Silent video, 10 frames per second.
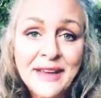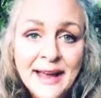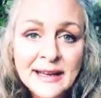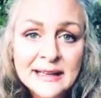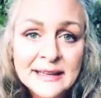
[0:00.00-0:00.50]

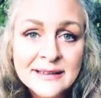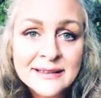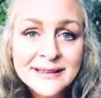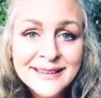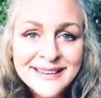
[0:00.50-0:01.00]
Hi, Glenn.
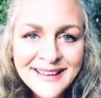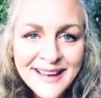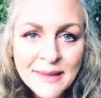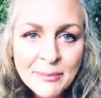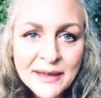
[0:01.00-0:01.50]

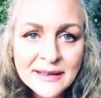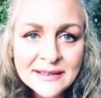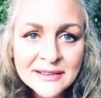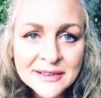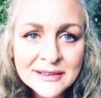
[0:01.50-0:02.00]
Hi,
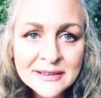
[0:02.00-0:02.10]
Peter.